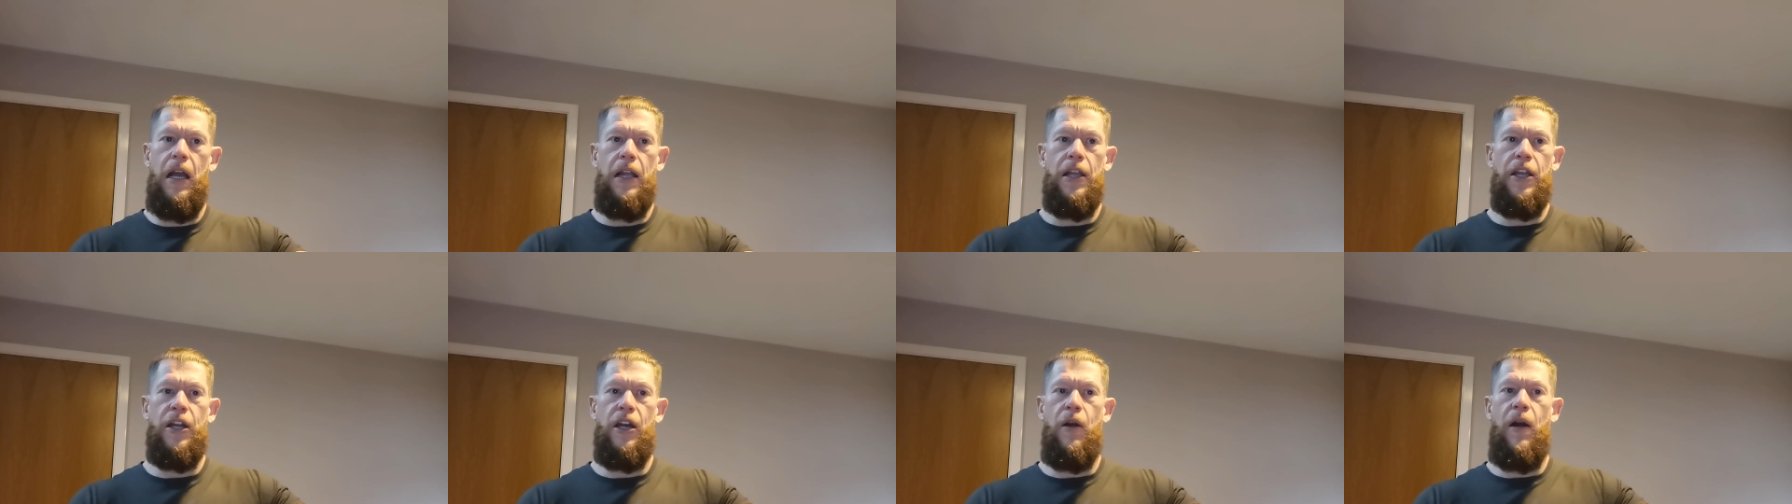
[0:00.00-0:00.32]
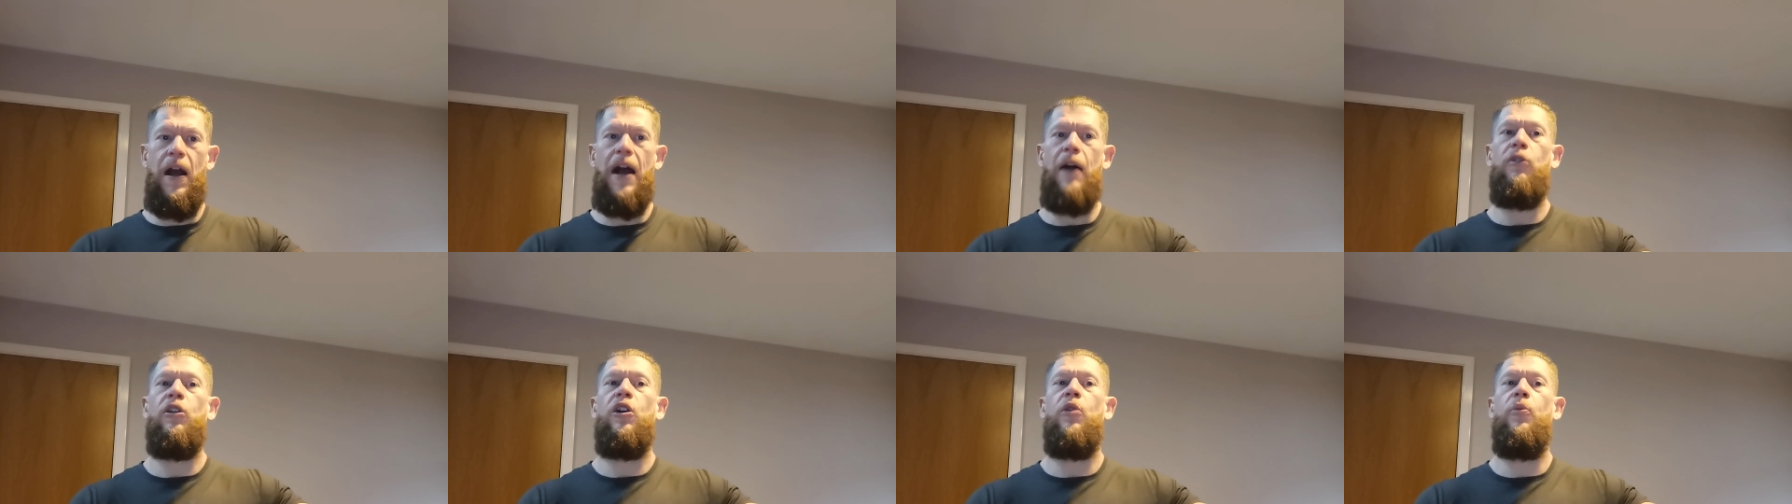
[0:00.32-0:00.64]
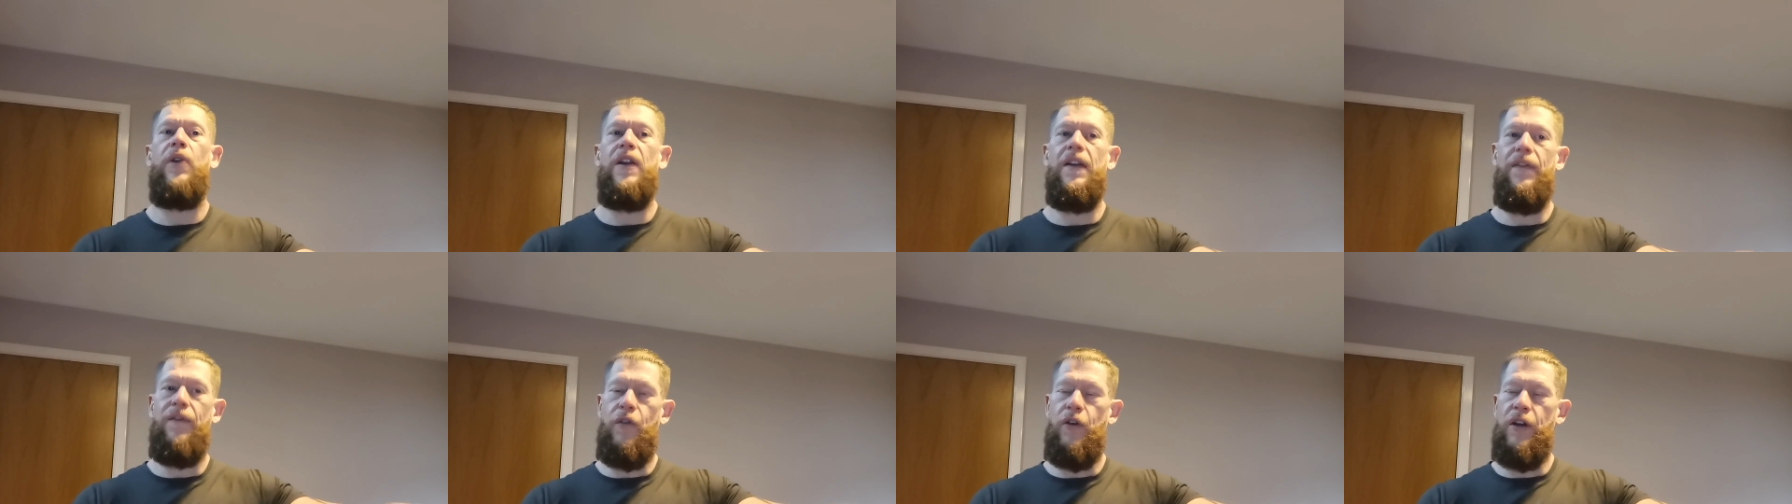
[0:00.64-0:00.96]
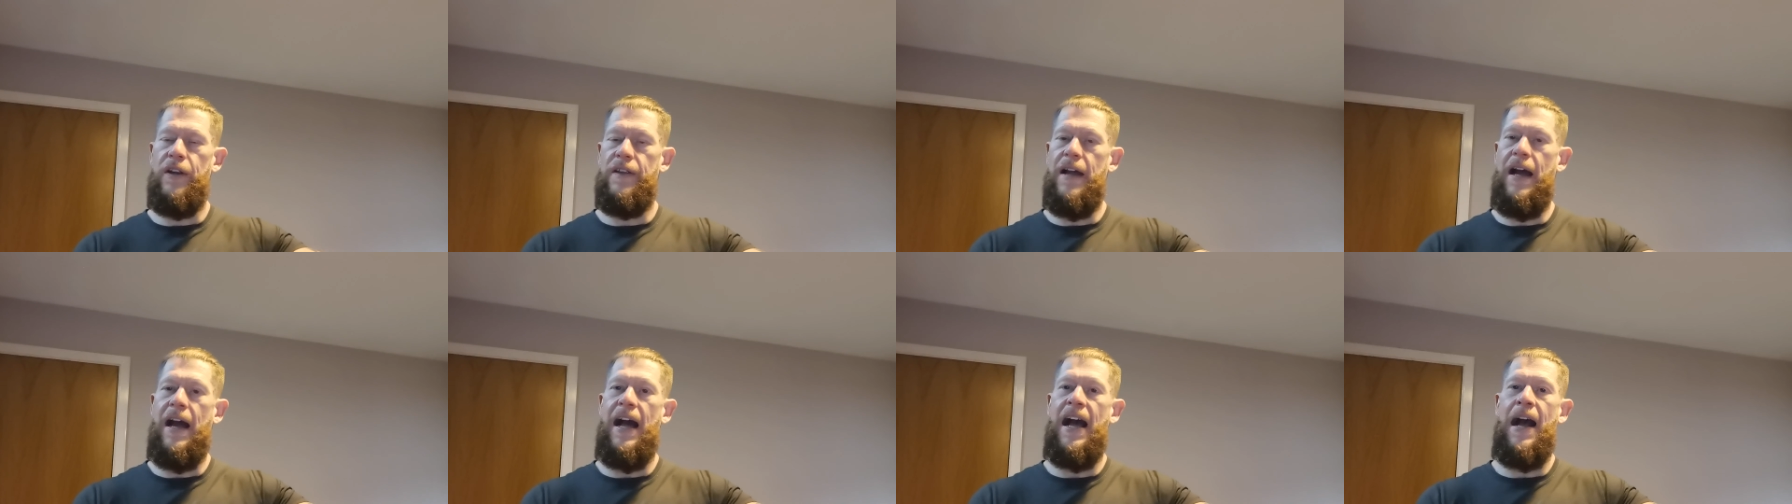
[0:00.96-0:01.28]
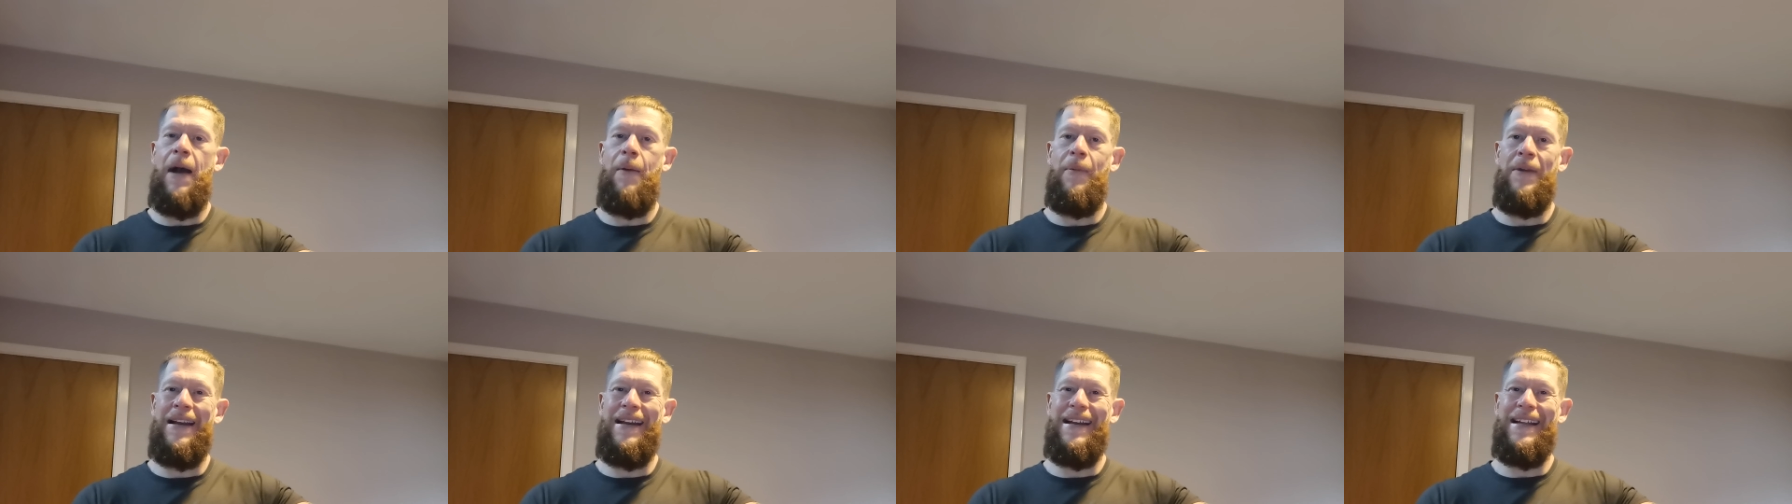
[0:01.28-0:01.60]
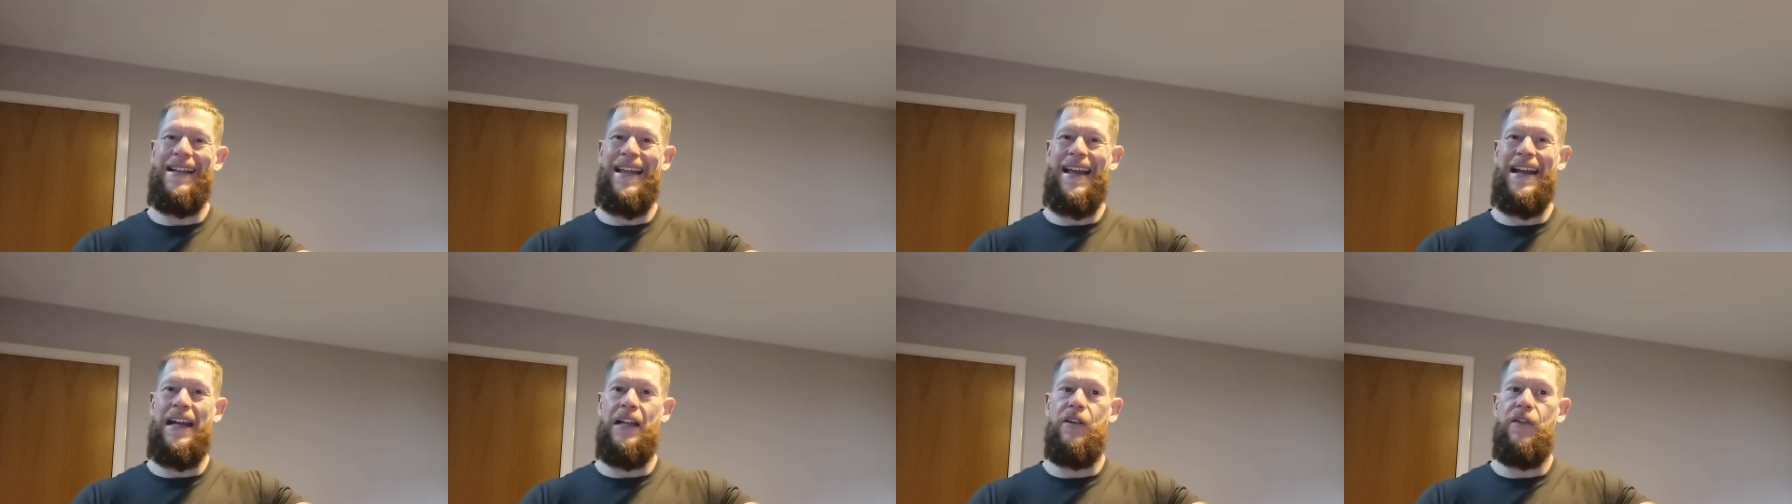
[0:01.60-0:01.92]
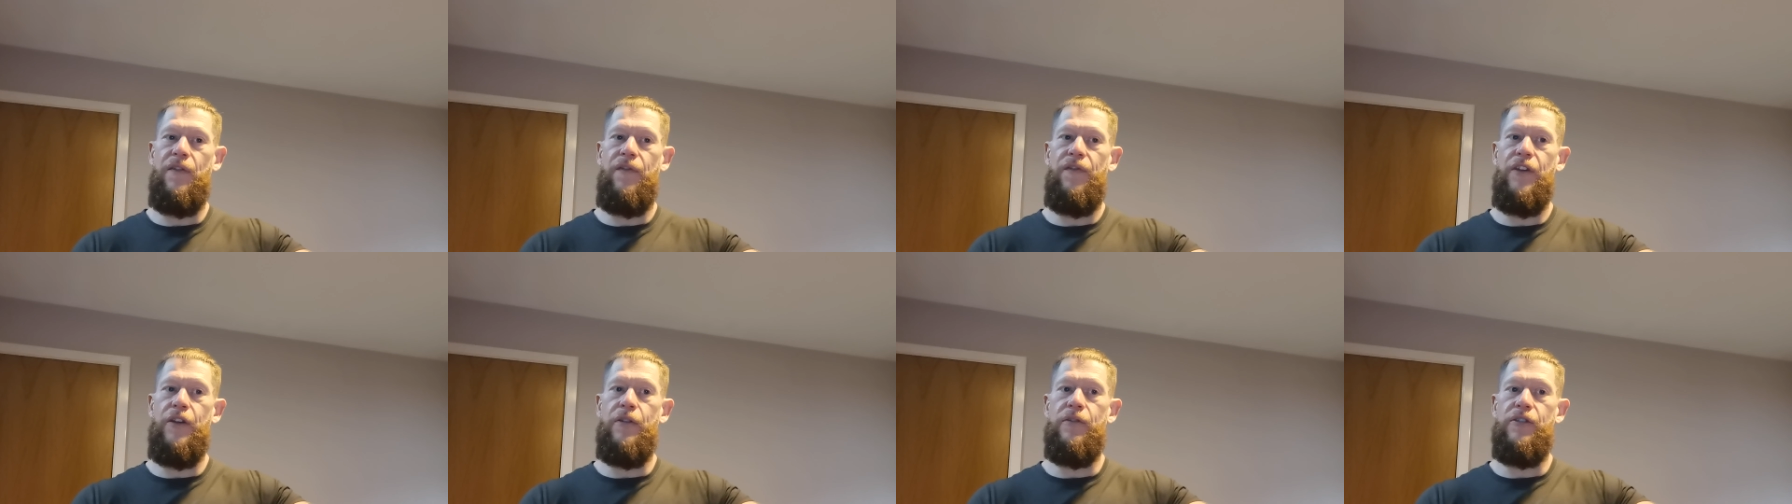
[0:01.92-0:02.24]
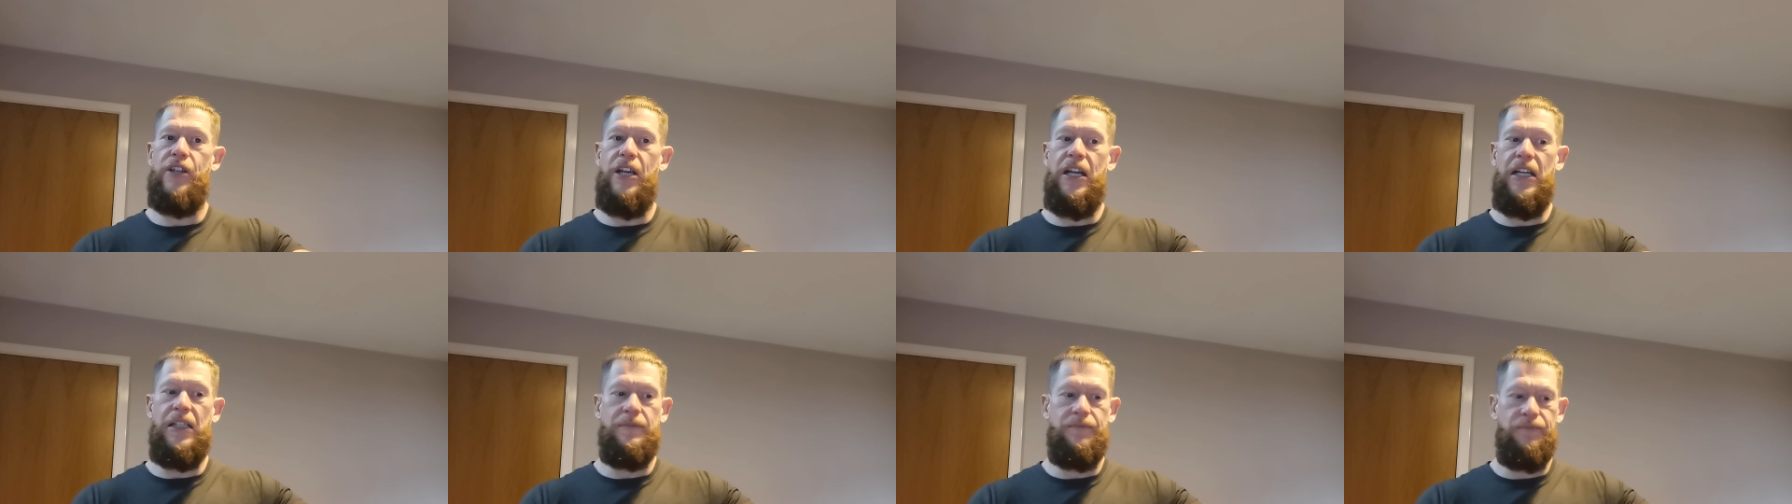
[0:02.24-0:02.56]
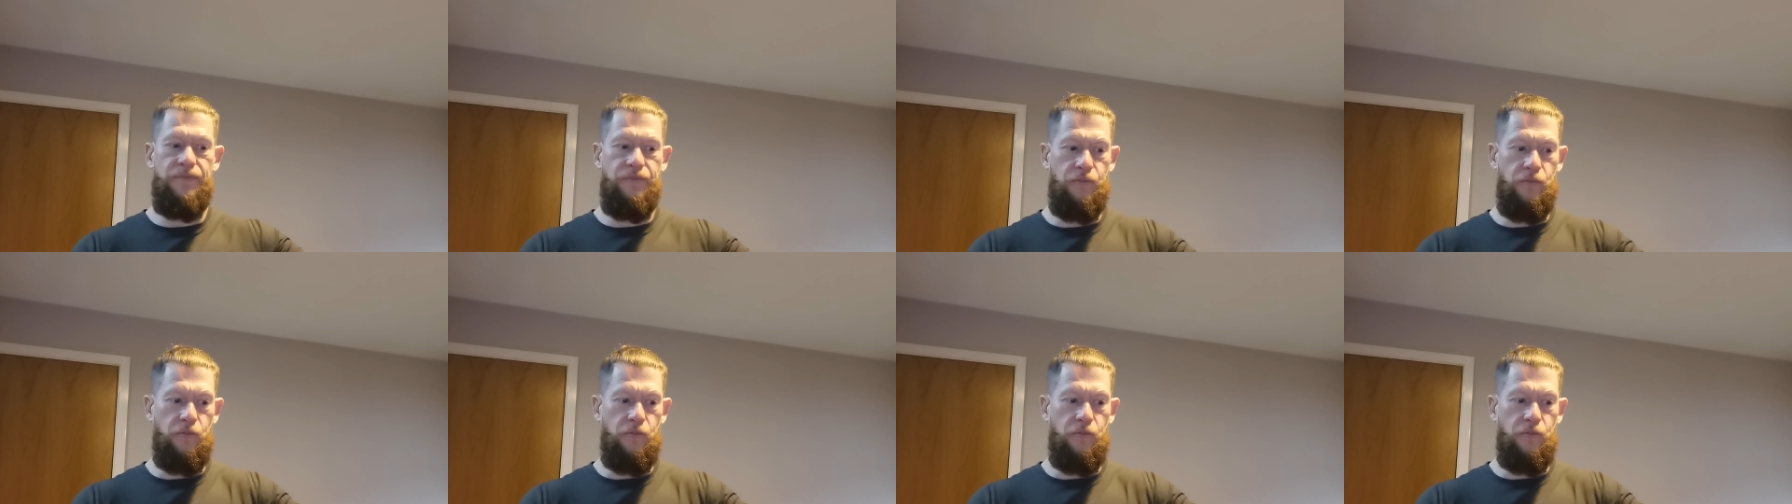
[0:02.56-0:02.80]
You know, how can we avoid that happening again in the future?